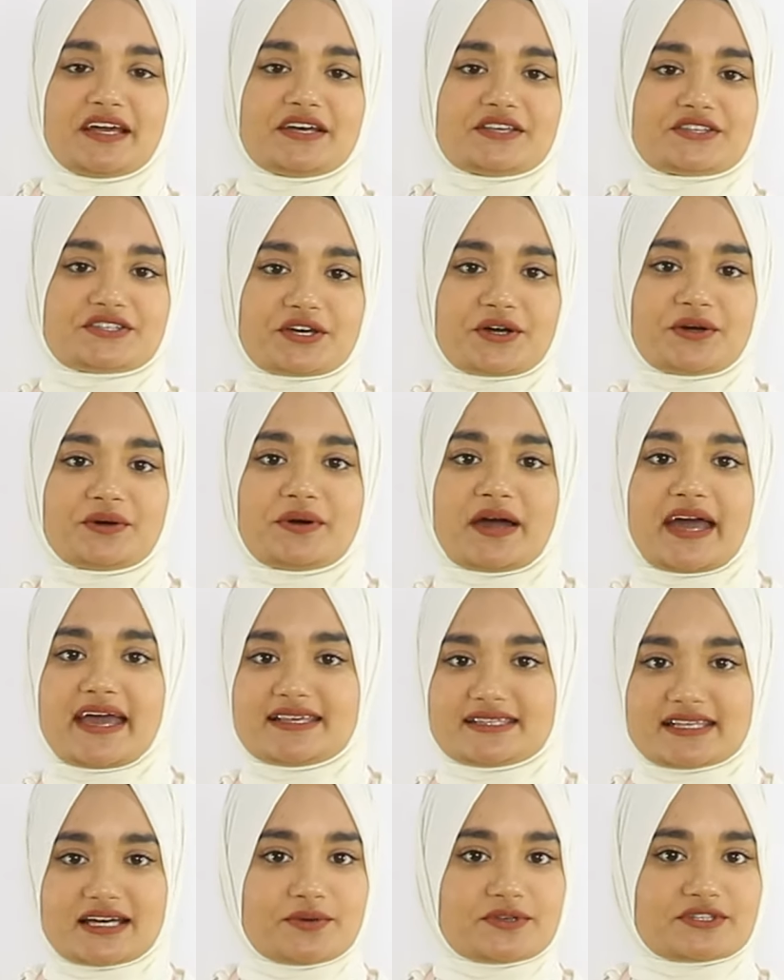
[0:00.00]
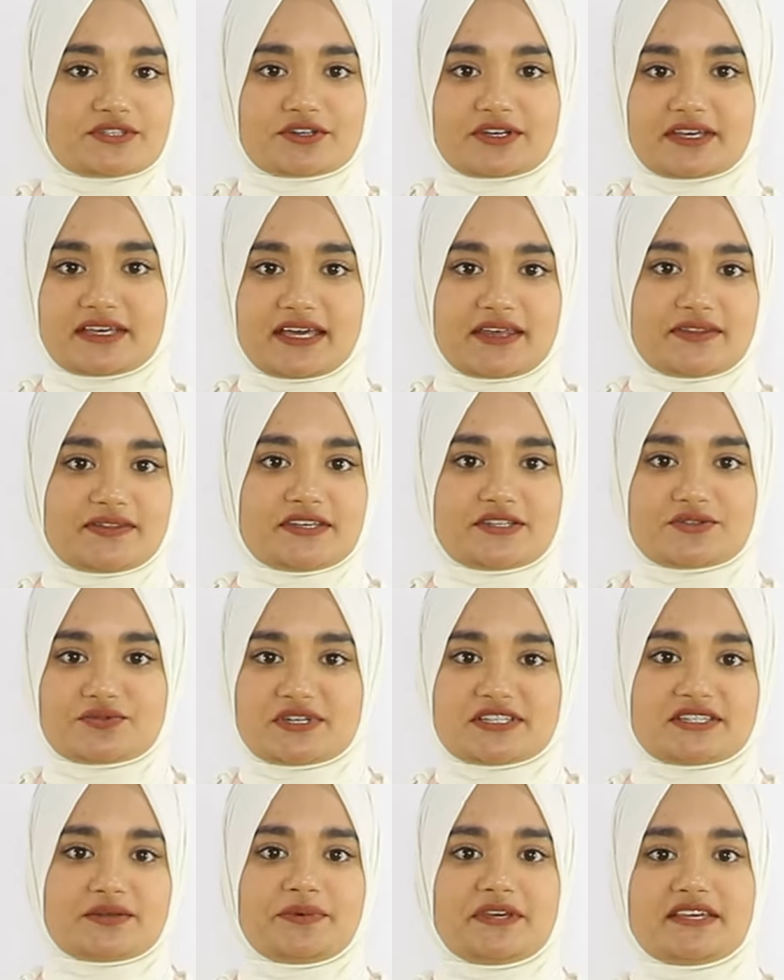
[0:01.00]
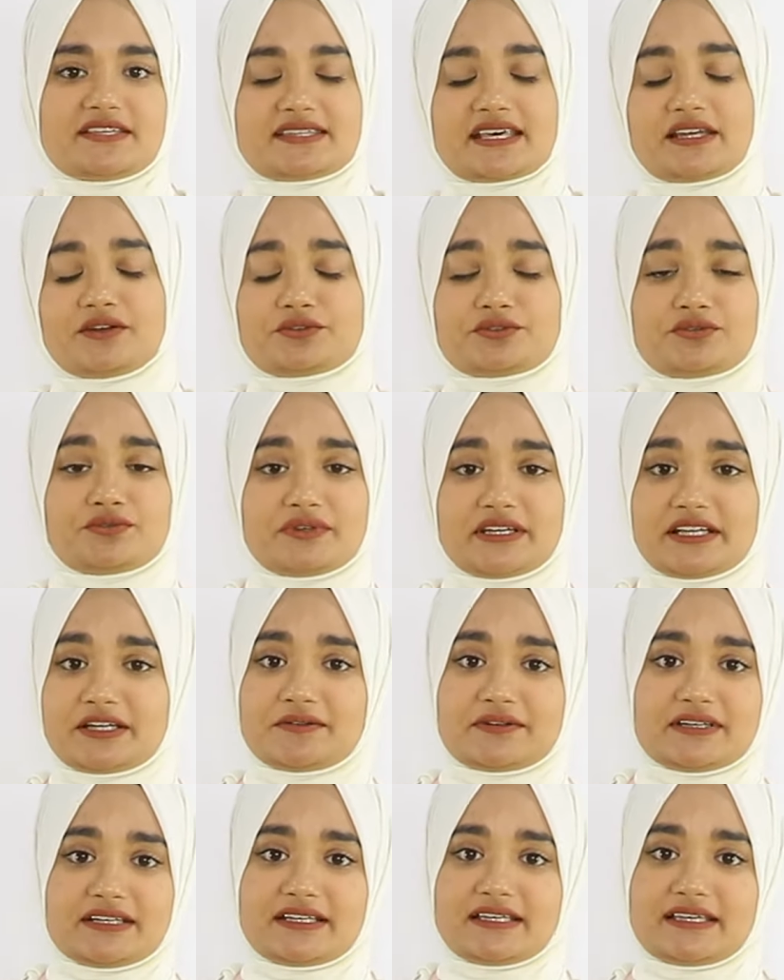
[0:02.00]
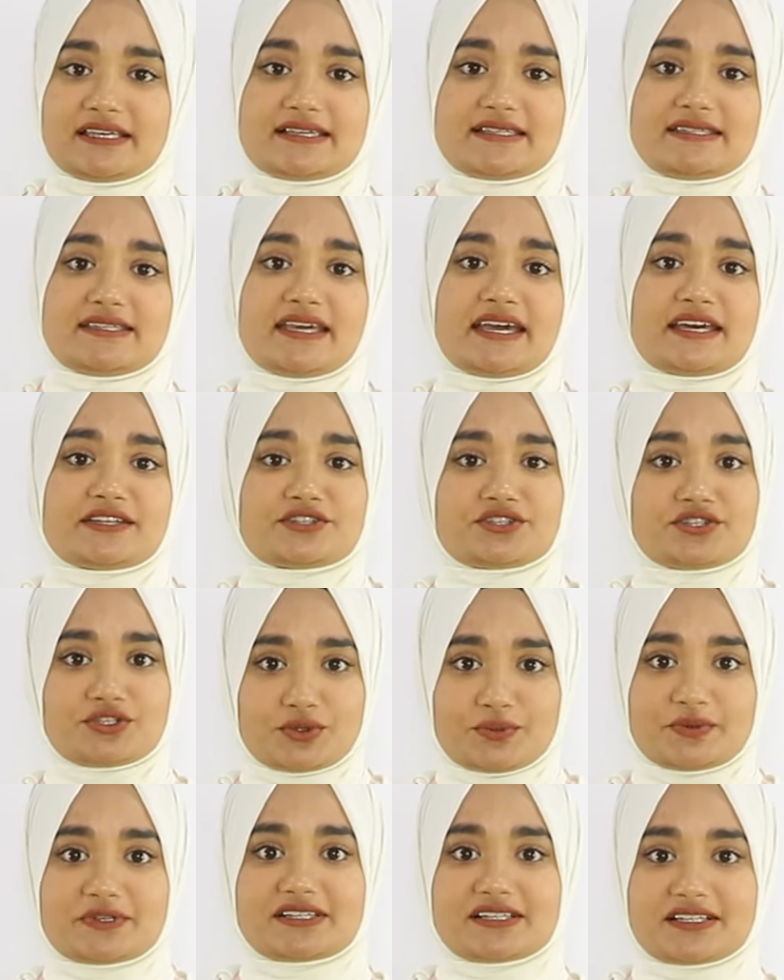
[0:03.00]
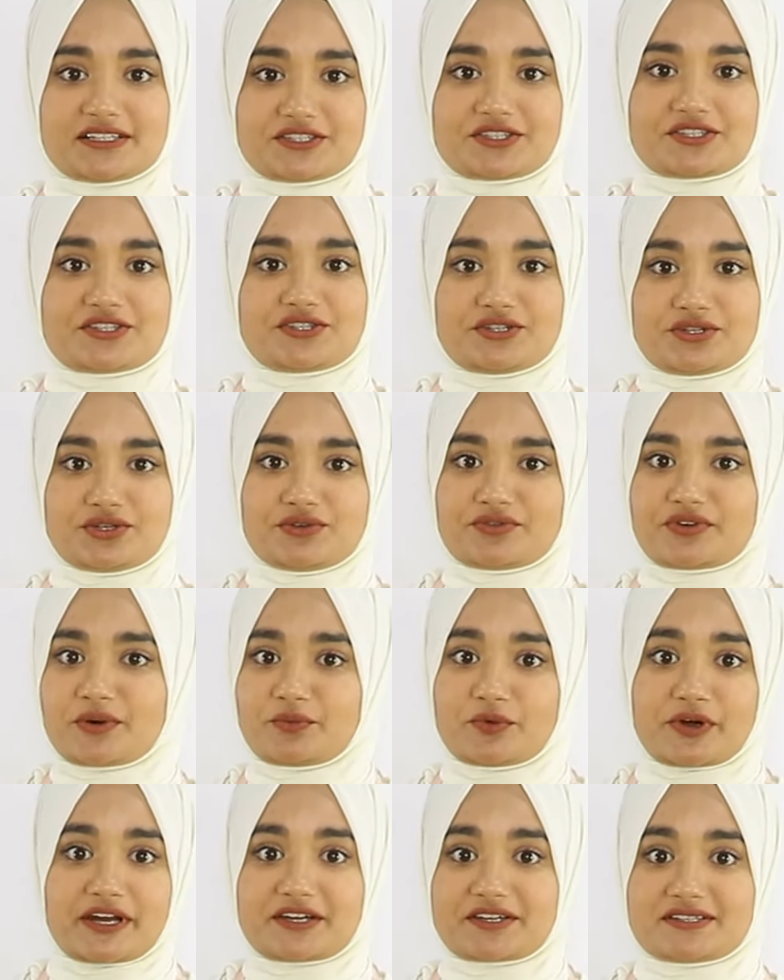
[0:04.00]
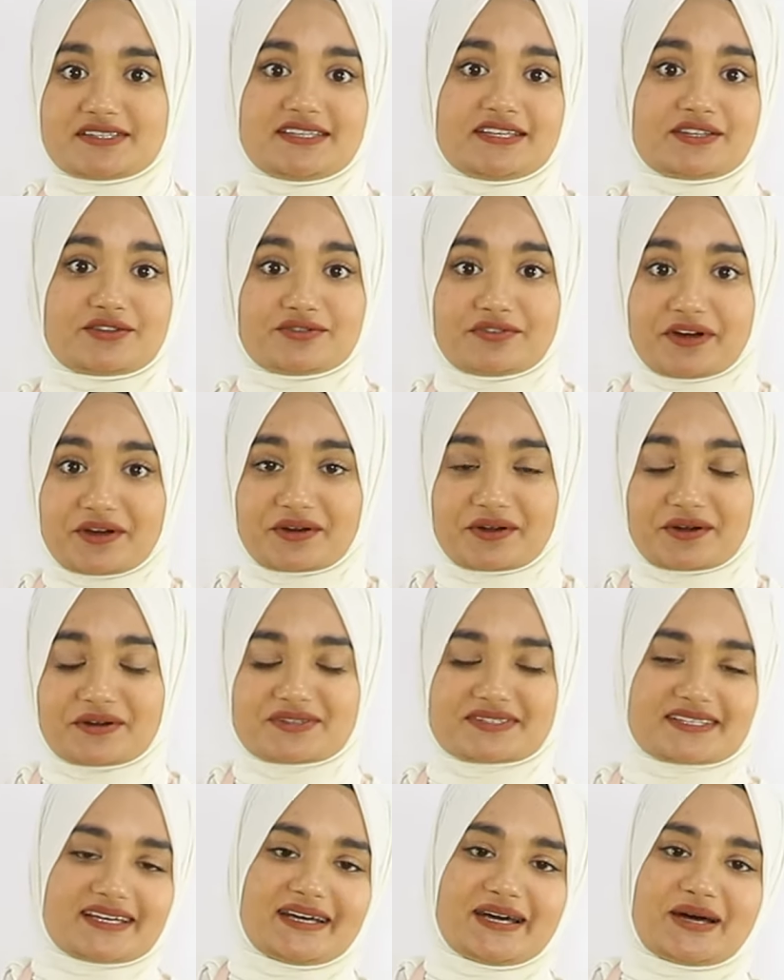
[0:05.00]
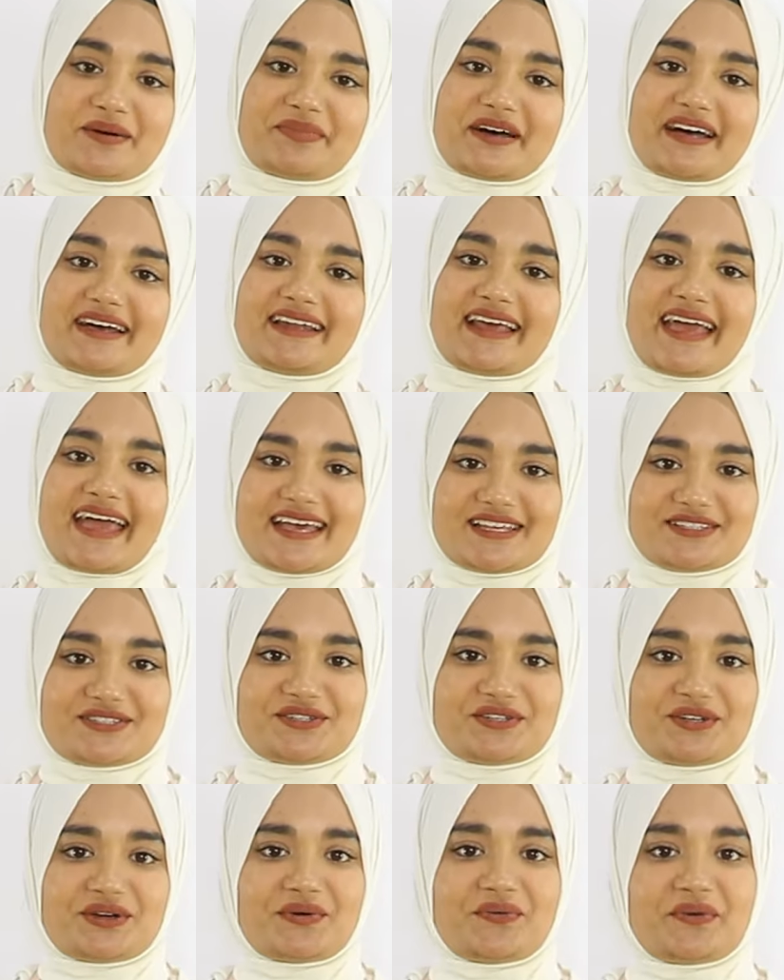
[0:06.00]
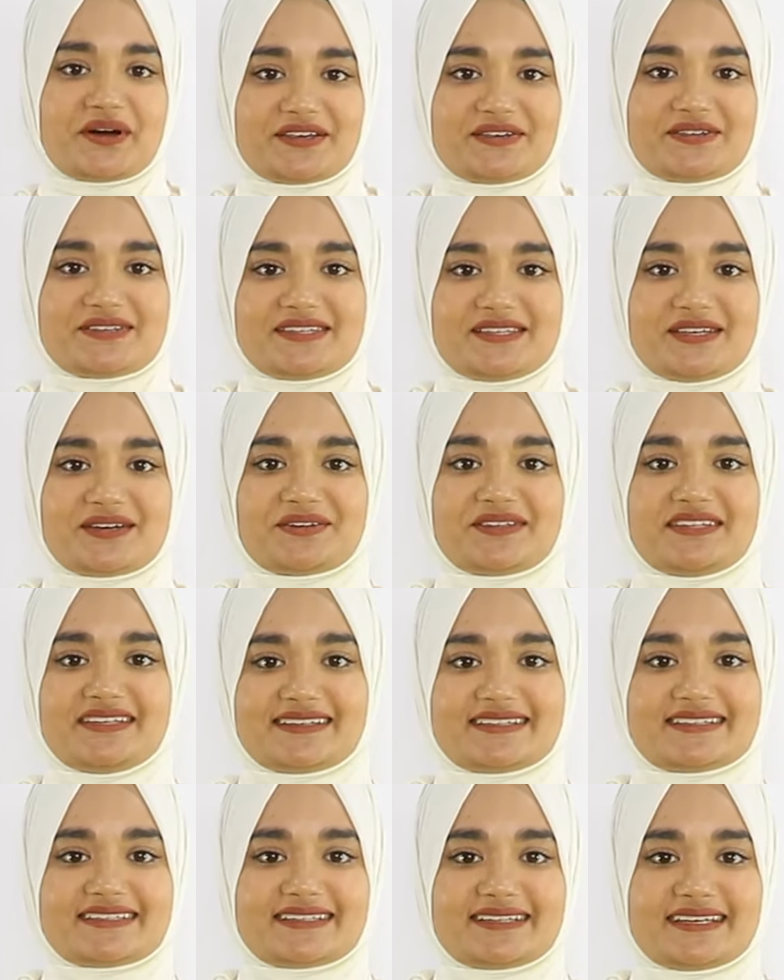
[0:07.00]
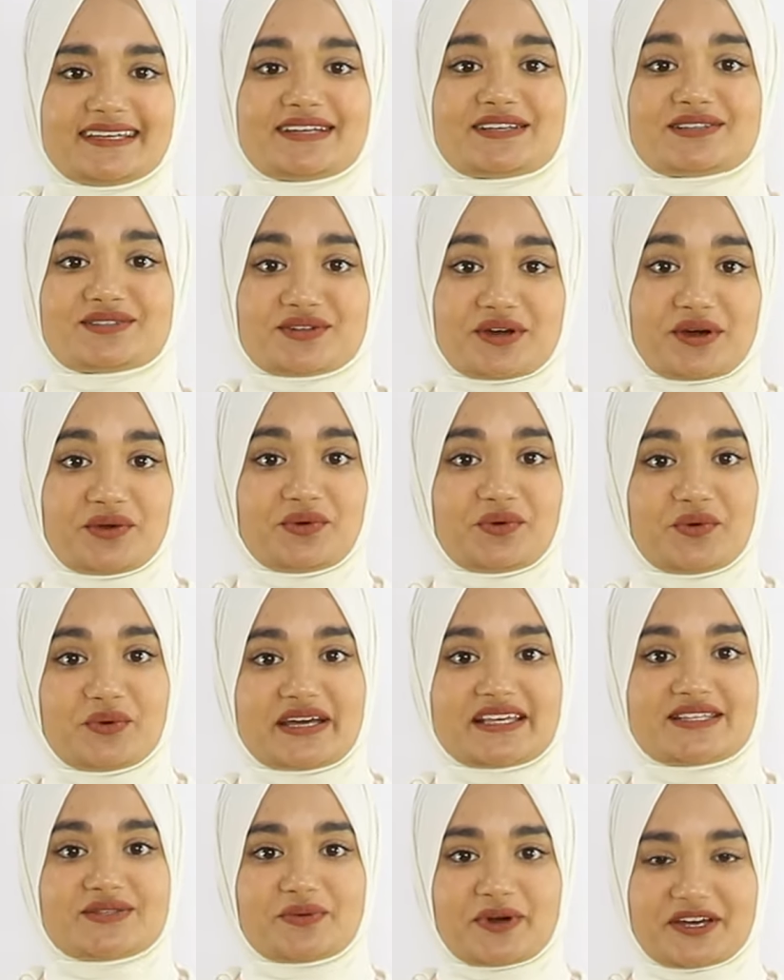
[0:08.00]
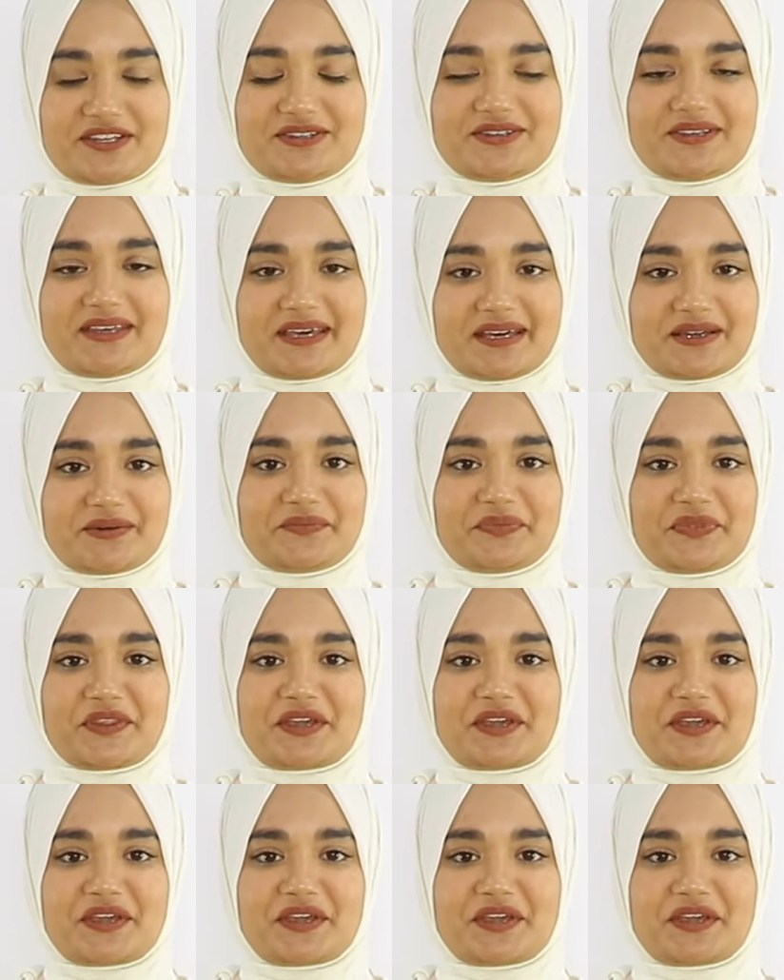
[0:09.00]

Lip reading: So as I was looking at these recipes, they looked really easy and super delicious too from what I could see in the photos, but as you know, what you see on the internet is not always what you get.